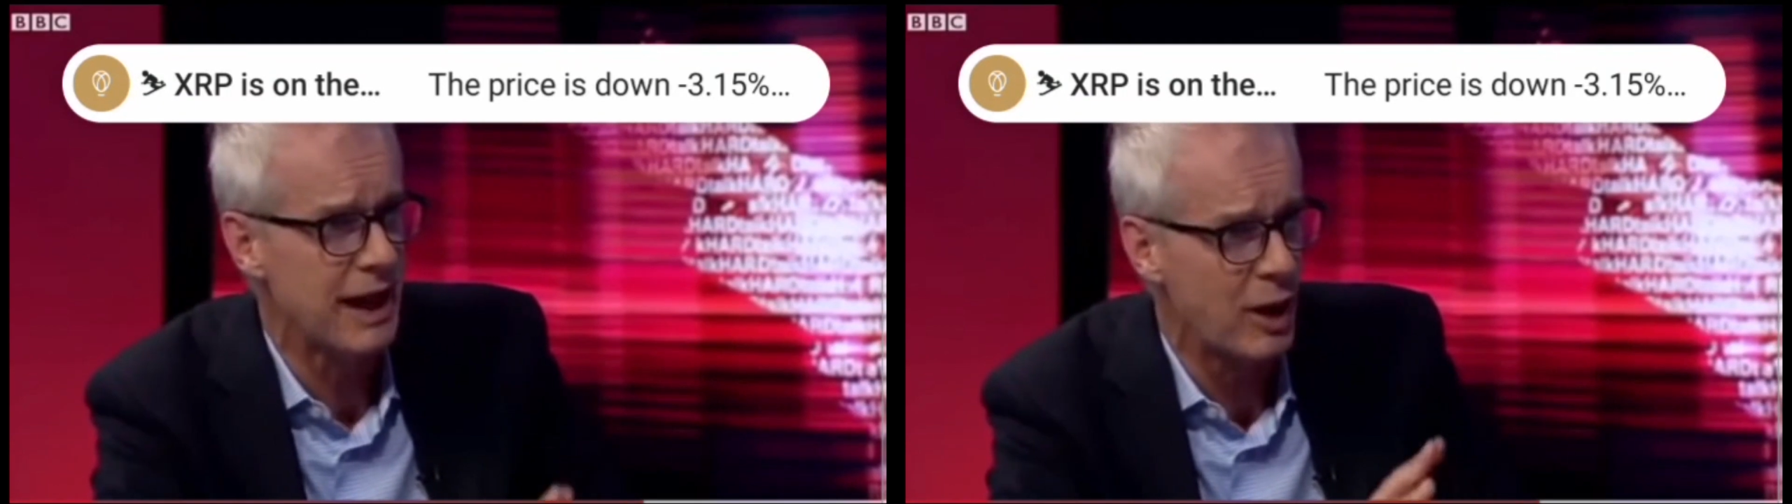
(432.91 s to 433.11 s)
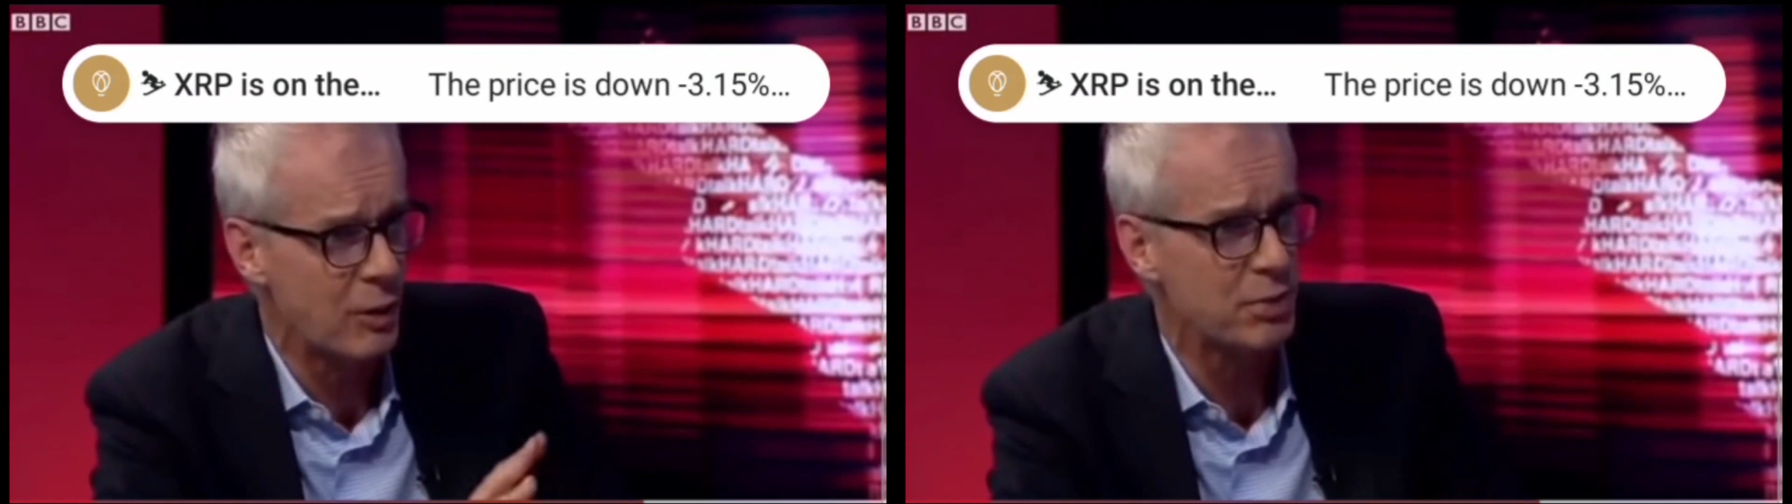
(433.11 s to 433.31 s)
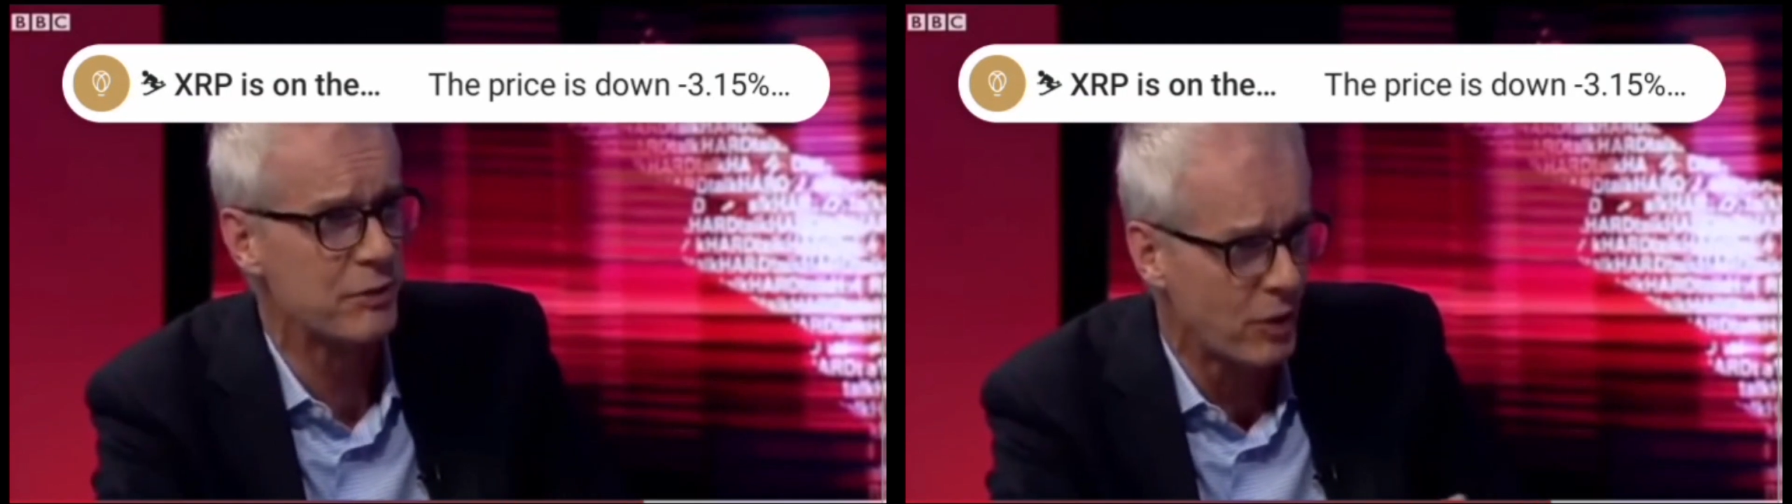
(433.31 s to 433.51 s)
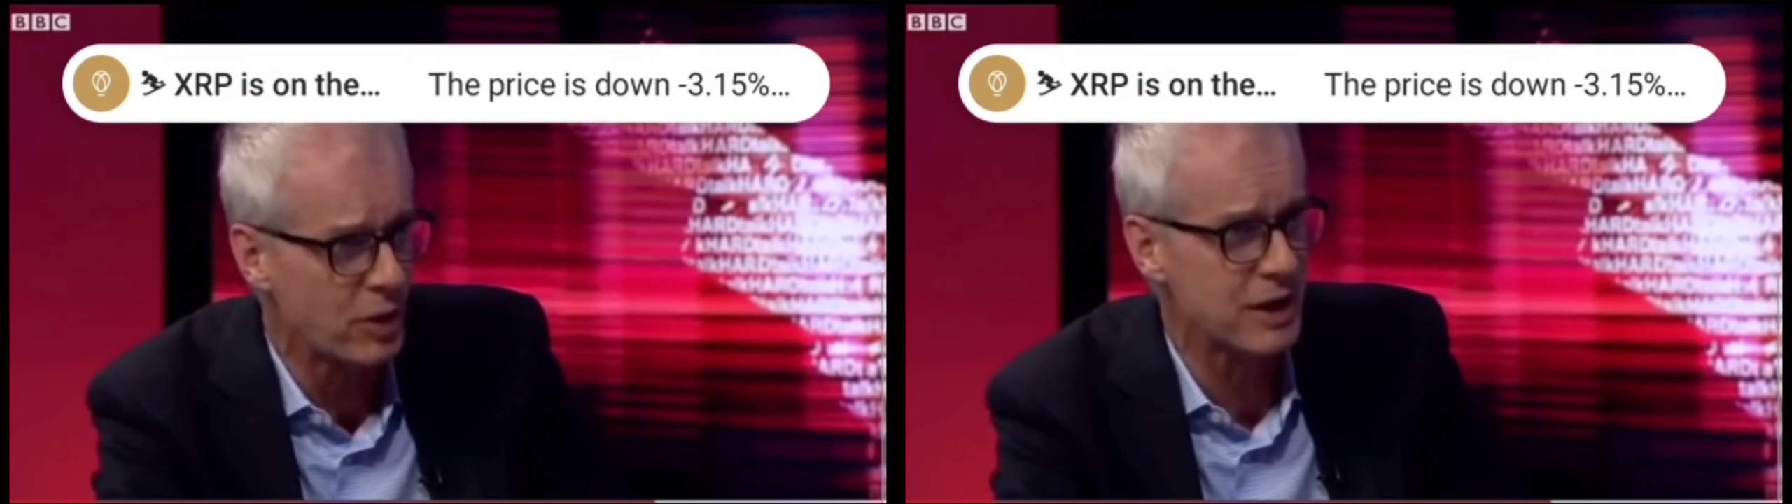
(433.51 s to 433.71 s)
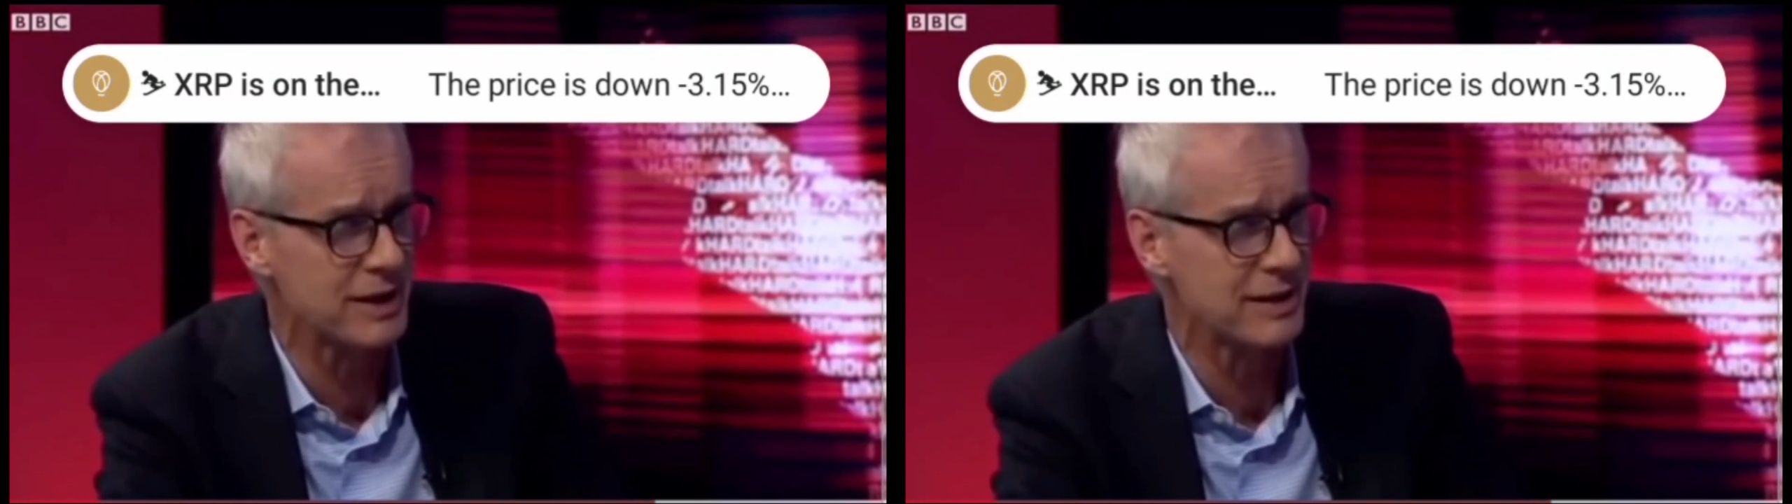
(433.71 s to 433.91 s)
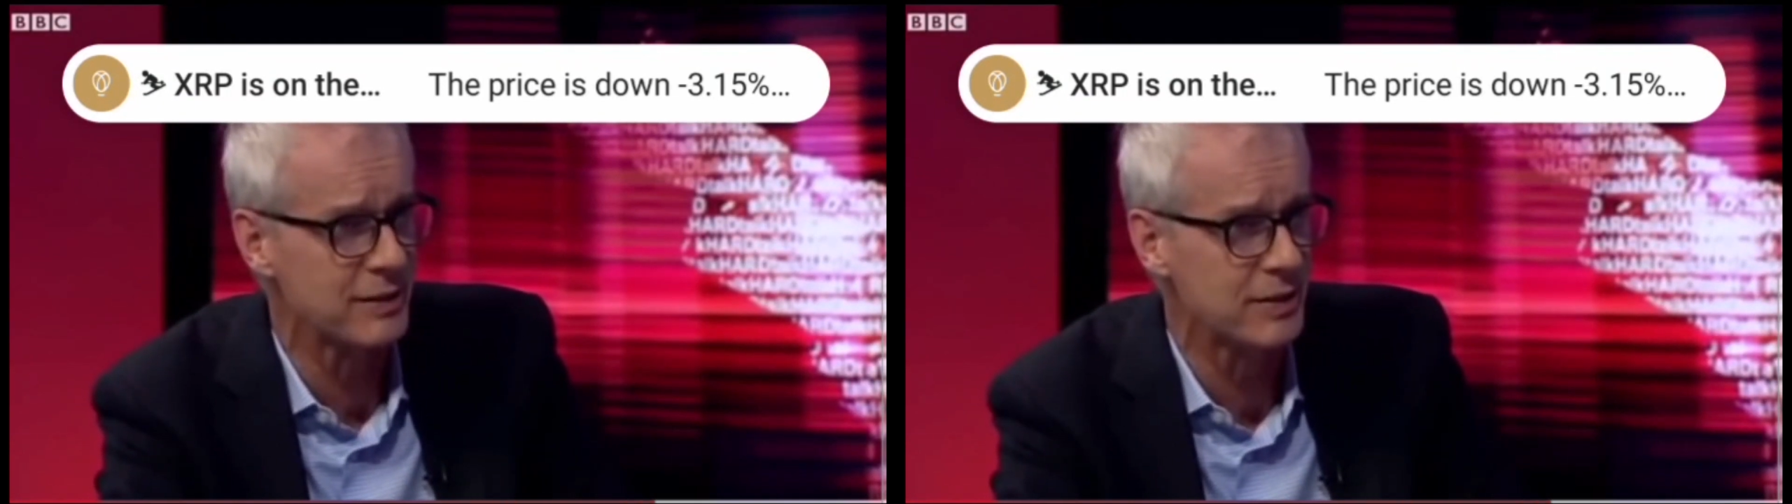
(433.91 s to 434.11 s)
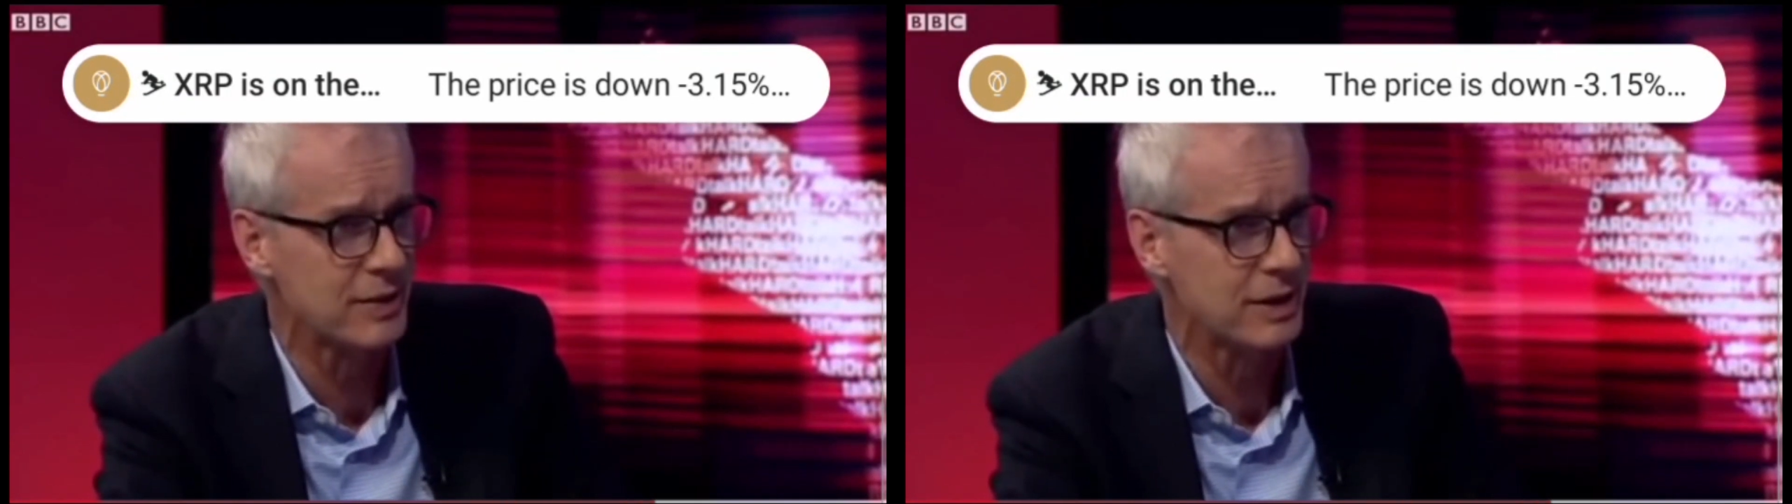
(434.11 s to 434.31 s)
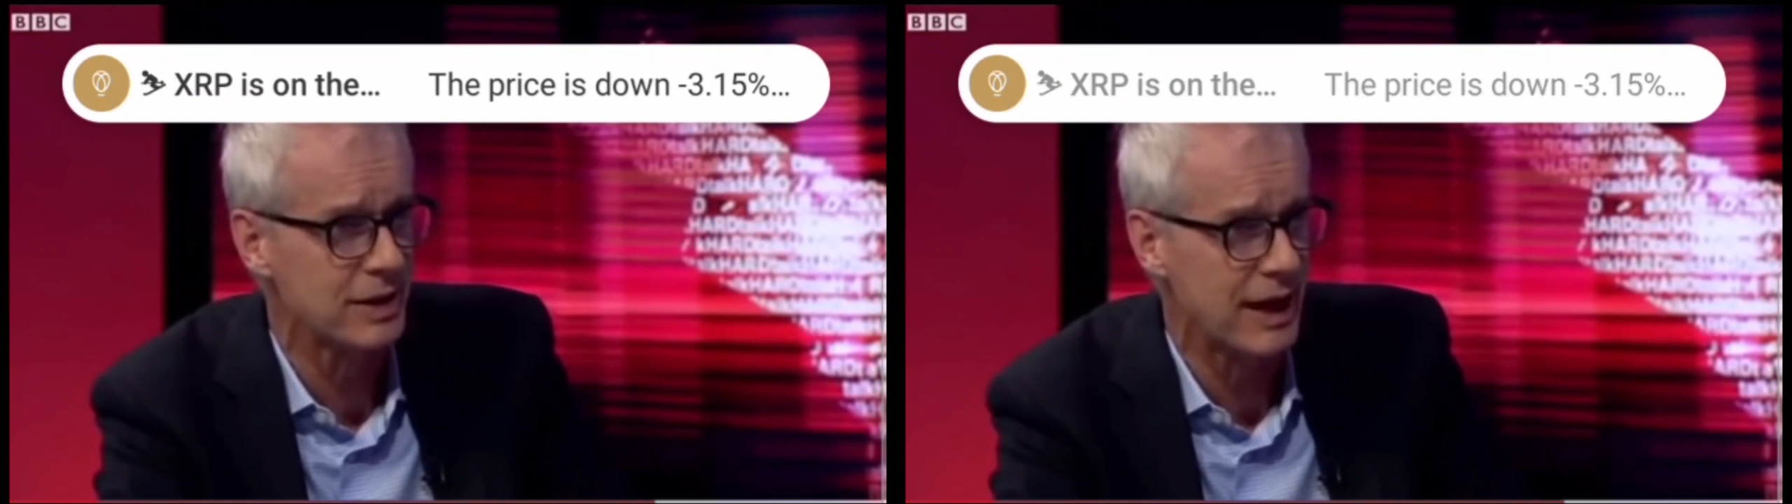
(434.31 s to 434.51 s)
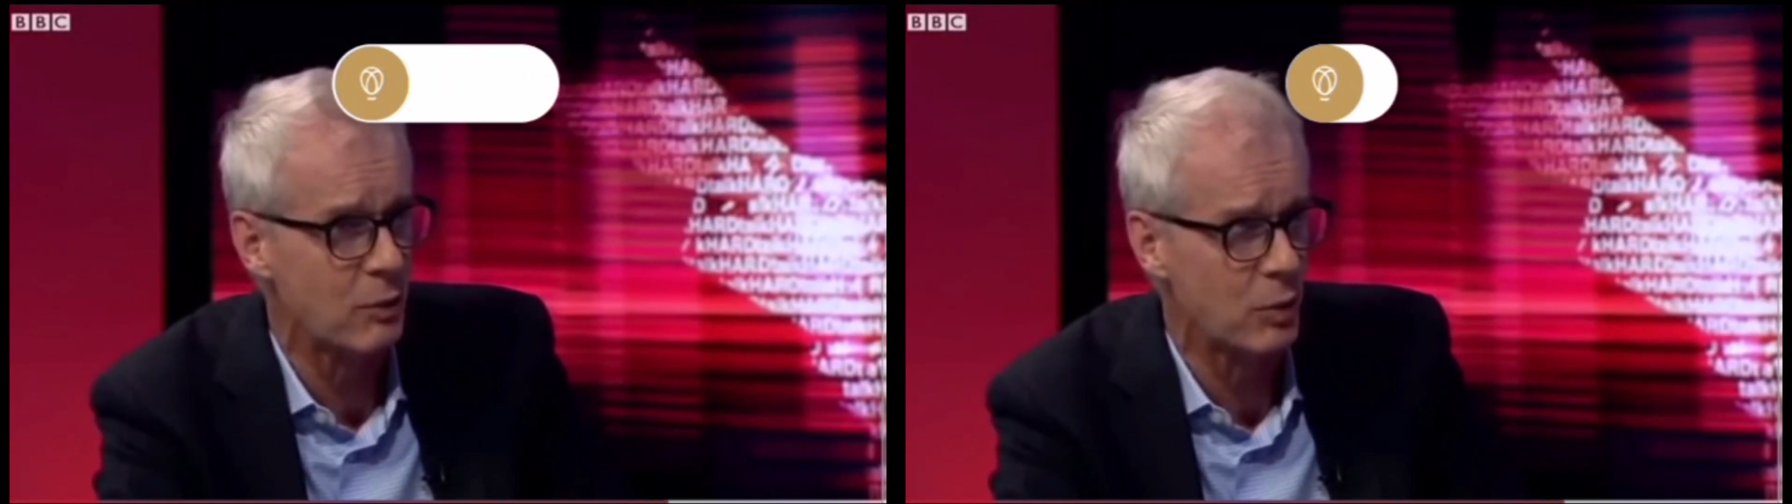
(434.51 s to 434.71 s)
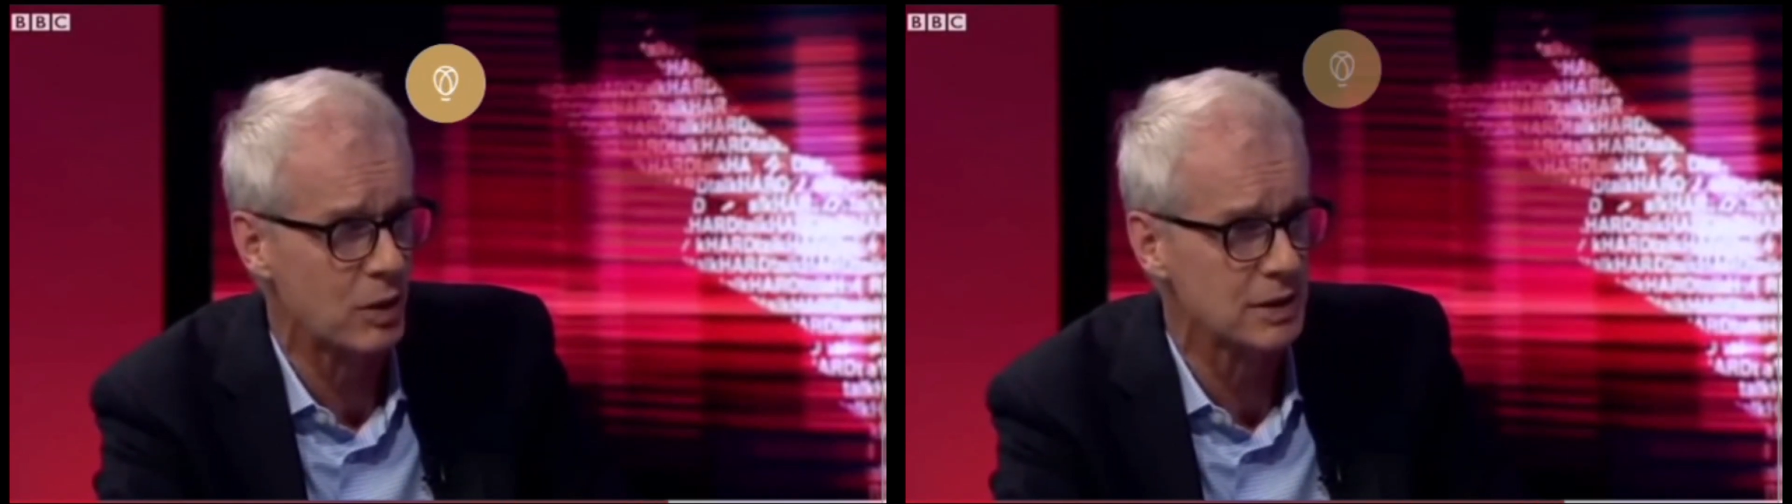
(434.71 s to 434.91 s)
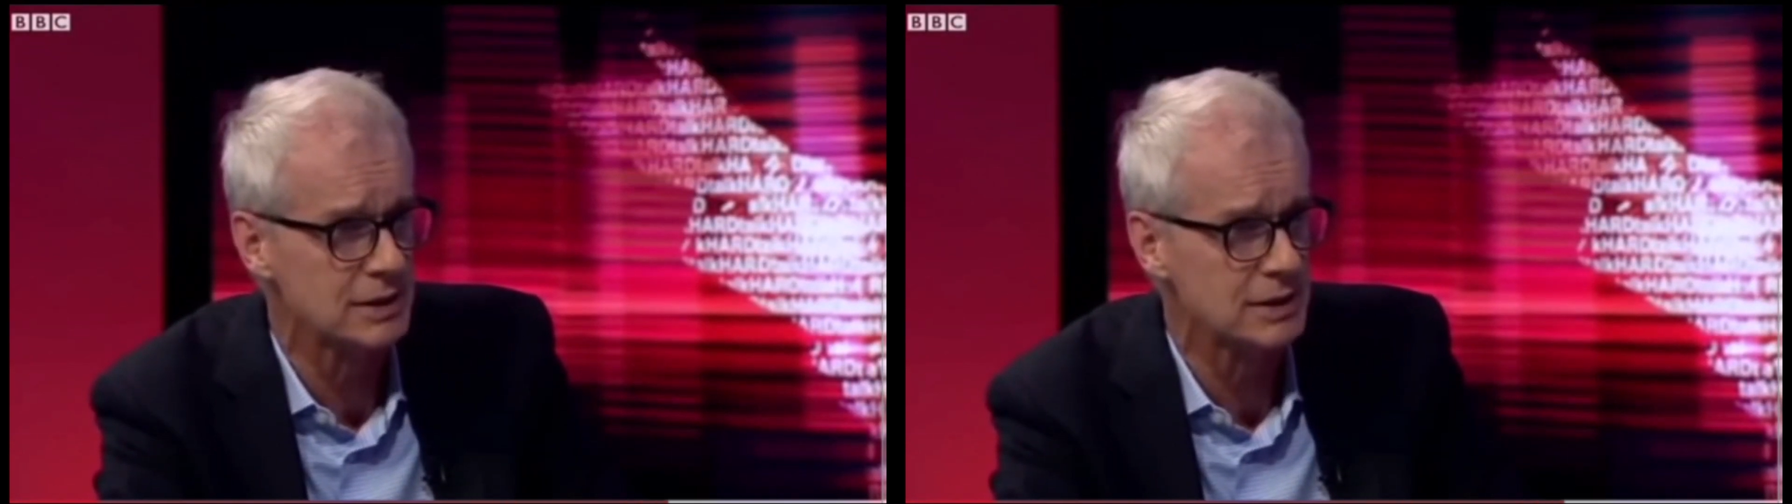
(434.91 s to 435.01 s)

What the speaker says: how provocative that